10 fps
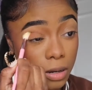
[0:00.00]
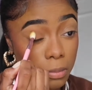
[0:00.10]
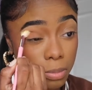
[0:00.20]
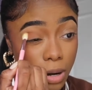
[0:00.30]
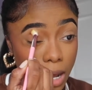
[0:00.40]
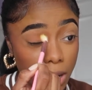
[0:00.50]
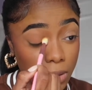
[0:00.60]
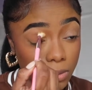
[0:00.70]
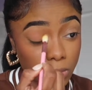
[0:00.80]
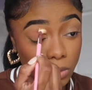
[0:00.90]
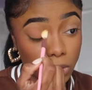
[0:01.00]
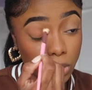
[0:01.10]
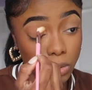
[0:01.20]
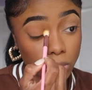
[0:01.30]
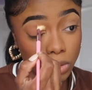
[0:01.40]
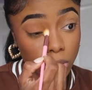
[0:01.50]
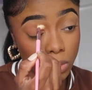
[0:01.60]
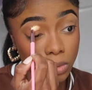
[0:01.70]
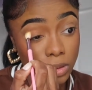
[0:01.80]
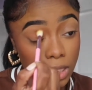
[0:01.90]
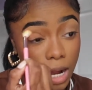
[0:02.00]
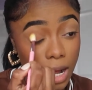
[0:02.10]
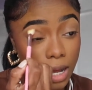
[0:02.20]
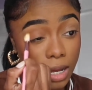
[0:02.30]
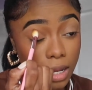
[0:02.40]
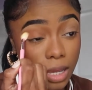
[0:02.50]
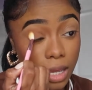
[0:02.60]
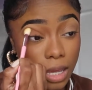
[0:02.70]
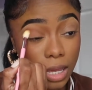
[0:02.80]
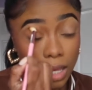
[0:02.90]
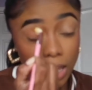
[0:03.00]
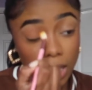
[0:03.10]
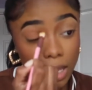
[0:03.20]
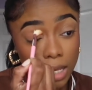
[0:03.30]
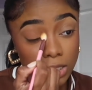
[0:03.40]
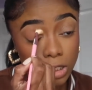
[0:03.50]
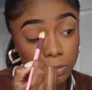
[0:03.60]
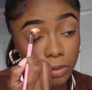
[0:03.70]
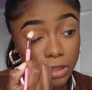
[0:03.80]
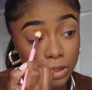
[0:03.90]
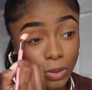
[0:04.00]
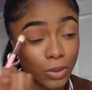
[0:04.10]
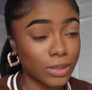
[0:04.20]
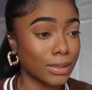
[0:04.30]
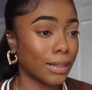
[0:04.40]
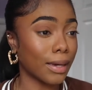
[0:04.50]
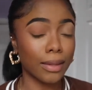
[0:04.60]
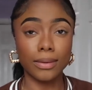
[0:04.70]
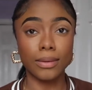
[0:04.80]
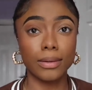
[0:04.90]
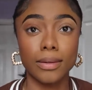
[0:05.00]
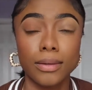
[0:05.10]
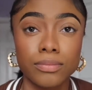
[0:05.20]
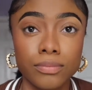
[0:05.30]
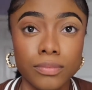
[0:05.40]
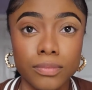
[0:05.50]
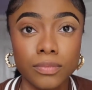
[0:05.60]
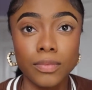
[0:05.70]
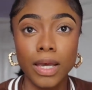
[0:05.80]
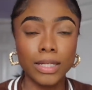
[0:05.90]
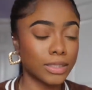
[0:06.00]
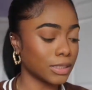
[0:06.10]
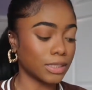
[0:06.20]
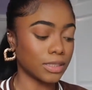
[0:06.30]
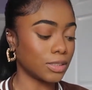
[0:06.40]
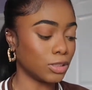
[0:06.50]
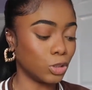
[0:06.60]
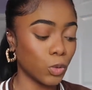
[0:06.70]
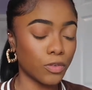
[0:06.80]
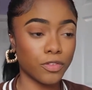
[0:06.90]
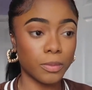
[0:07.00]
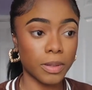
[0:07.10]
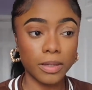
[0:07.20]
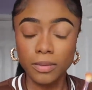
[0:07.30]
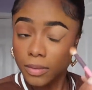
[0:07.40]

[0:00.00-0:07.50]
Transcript: a brown neutral tone in your eye, it just brings it all together. It just do it for me.